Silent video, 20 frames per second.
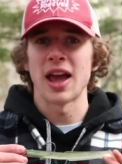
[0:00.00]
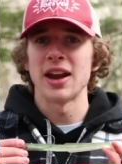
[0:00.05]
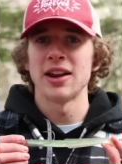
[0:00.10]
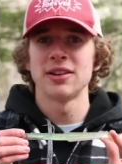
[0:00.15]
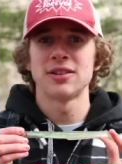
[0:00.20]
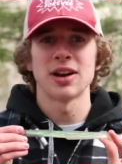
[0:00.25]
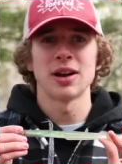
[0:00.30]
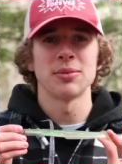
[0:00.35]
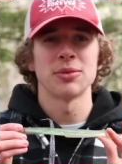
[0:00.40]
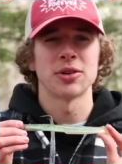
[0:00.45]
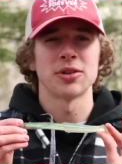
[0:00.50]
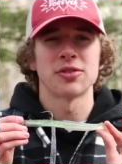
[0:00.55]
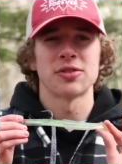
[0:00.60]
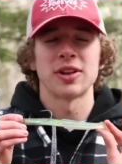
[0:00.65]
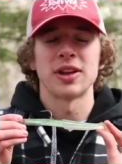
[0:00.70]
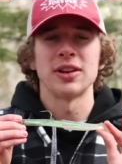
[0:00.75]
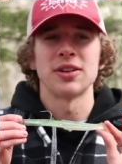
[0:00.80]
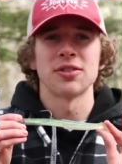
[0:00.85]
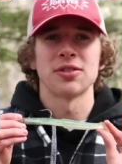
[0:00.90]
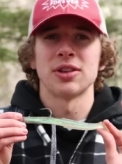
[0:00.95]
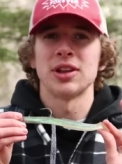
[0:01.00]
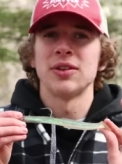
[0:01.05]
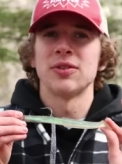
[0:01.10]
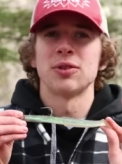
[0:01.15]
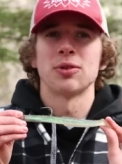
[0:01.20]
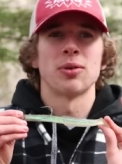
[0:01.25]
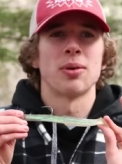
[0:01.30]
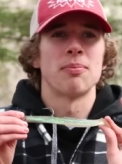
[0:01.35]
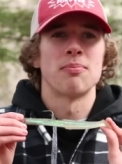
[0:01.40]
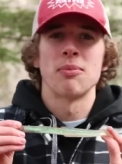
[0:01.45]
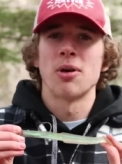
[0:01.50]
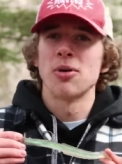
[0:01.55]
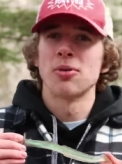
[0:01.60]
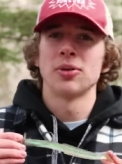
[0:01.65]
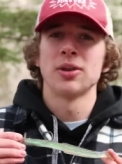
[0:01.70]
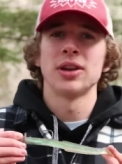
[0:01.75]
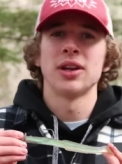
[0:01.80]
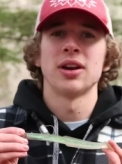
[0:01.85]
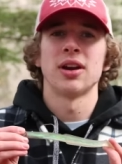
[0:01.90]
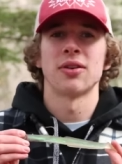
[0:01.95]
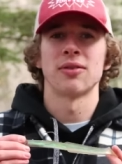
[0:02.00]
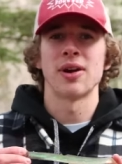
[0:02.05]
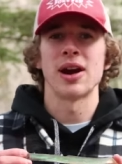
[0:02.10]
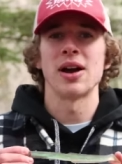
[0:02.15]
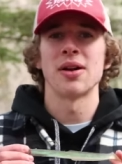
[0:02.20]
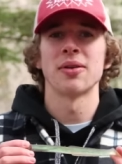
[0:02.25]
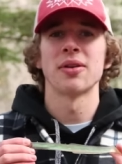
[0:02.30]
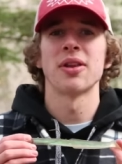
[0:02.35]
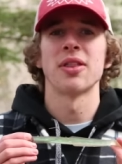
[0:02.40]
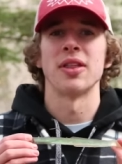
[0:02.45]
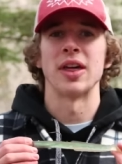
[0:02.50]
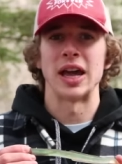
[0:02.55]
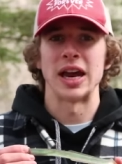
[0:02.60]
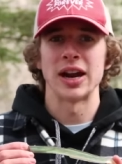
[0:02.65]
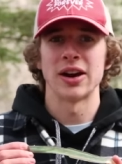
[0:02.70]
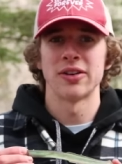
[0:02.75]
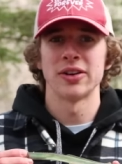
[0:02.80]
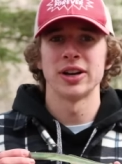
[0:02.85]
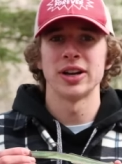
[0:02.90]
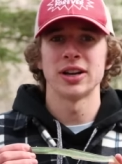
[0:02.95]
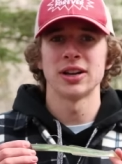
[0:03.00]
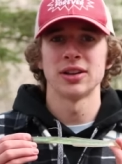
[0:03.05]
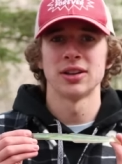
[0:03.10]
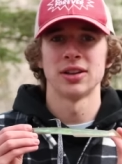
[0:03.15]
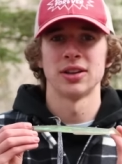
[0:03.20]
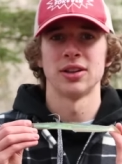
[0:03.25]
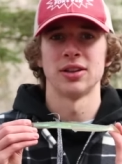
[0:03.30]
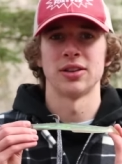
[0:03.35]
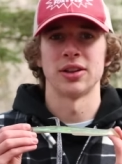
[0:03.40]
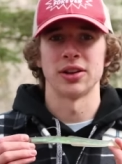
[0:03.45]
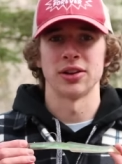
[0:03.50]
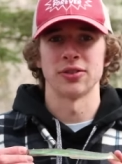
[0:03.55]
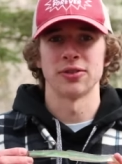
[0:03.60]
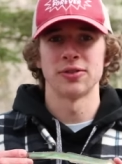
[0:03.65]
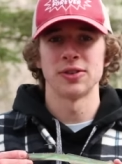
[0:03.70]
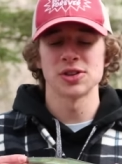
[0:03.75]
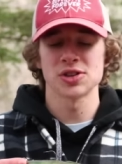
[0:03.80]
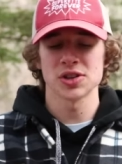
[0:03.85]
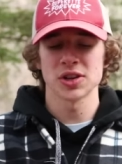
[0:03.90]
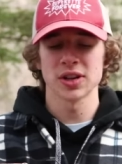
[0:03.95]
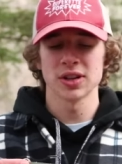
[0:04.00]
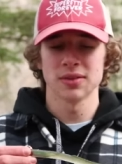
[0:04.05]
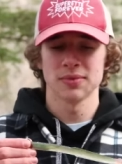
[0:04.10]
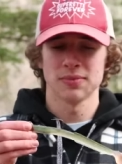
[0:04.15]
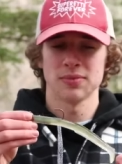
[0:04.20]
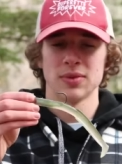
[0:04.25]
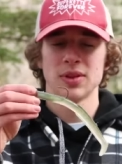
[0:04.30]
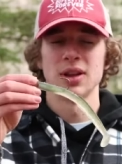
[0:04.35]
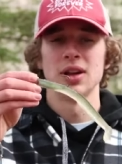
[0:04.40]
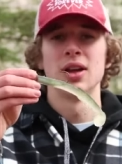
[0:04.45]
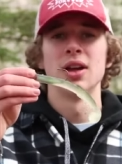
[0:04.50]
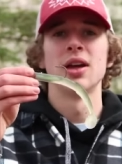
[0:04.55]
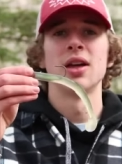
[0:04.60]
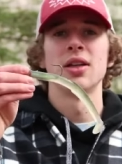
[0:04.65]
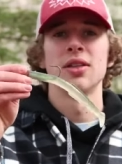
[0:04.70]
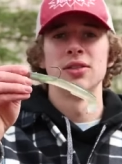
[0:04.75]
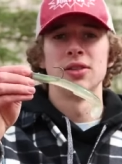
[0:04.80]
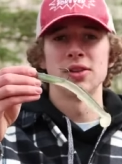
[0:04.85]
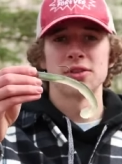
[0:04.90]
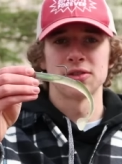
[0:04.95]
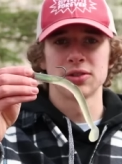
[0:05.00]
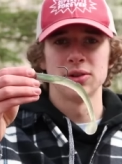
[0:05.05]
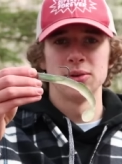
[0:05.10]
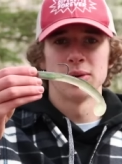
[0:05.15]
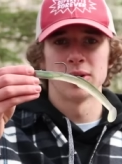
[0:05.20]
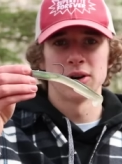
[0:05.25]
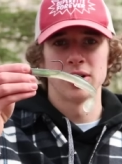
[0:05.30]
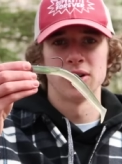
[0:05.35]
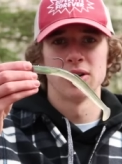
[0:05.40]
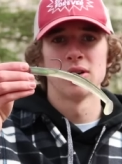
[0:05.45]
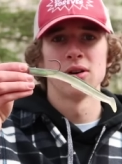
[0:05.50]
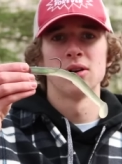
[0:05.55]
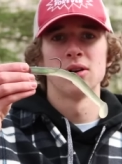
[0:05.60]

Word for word: anytime there are sand even remotely around the area that you're fishing, this lure